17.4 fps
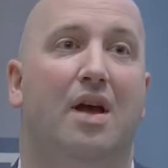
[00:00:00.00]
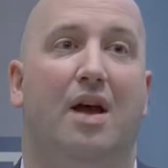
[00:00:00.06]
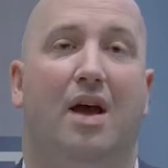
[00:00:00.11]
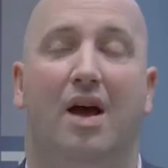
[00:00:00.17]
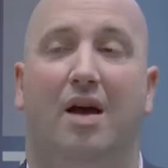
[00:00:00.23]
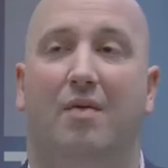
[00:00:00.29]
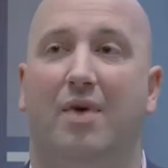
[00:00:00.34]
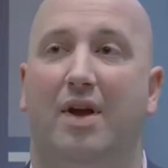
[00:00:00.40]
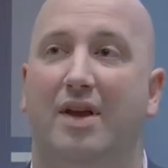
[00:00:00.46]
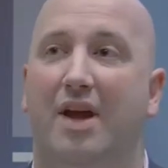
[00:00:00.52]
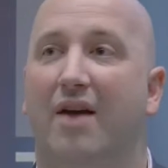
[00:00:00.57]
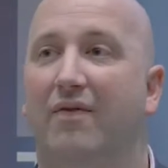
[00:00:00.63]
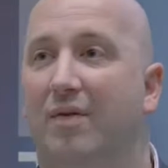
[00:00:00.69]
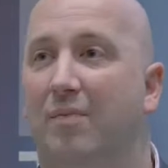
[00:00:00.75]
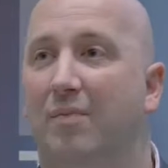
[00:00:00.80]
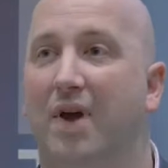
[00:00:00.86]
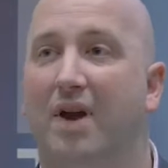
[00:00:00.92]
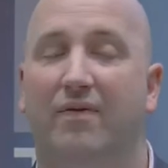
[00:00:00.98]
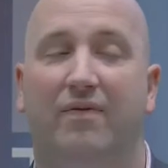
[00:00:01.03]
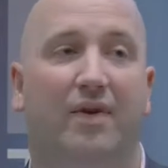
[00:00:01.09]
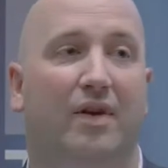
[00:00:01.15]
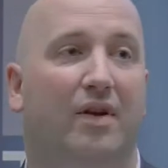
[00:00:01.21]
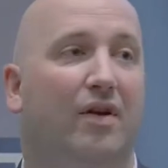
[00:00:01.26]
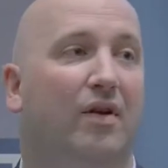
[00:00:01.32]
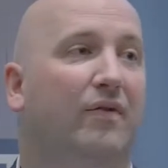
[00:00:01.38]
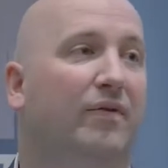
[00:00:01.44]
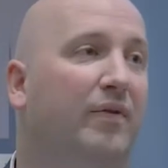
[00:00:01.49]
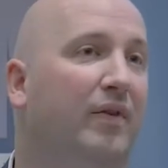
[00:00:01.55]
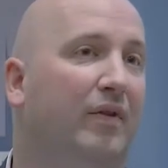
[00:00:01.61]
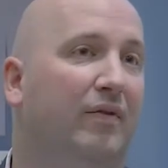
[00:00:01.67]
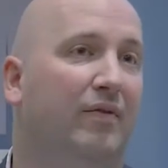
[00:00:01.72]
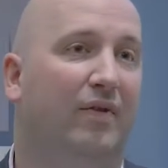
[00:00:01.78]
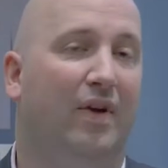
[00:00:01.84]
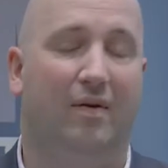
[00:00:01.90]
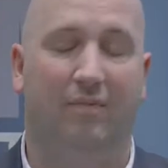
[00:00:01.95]
and you have the benefit
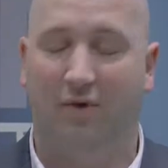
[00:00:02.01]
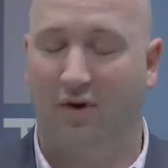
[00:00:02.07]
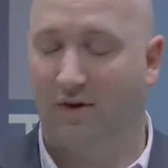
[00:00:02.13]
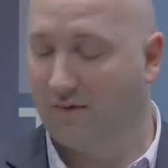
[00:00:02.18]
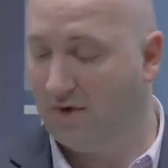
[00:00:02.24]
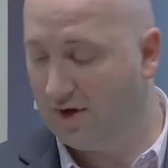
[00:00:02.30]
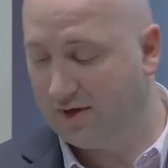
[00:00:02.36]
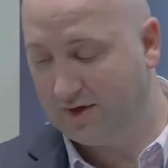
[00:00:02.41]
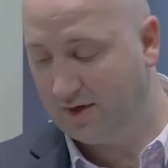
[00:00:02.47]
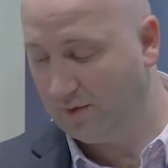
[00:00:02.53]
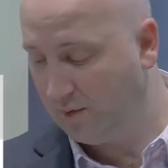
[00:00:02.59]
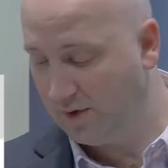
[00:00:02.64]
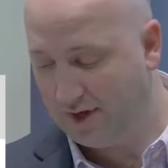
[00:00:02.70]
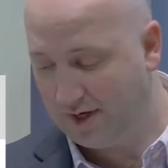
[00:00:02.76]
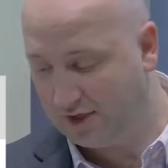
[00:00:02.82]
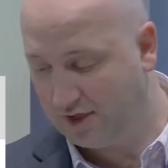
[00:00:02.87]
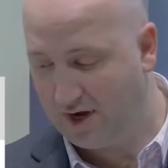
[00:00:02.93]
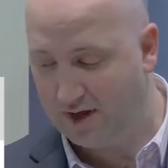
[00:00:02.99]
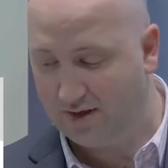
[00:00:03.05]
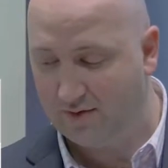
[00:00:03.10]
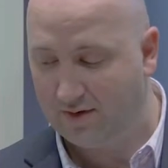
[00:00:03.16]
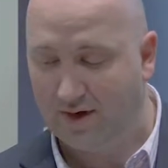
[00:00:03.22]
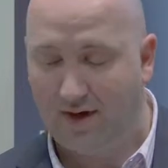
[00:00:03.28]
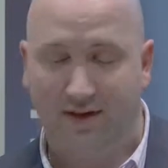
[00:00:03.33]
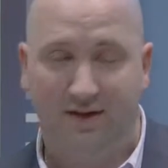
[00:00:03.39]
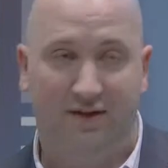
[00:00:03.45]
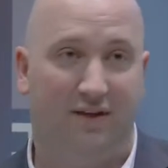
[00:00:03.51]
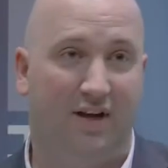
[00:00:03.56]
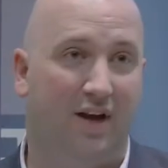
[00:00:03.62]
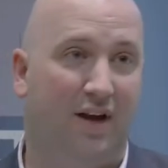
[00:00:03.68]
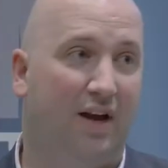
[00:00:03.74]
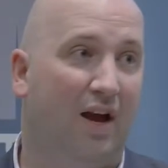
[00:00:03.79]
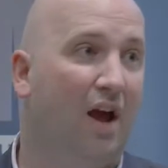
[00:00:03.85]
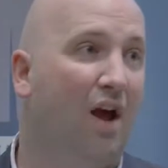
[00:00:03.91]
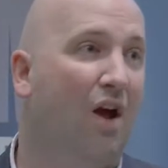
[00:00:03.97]
of conversing with each other and
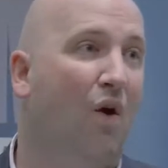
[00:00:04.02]
seeing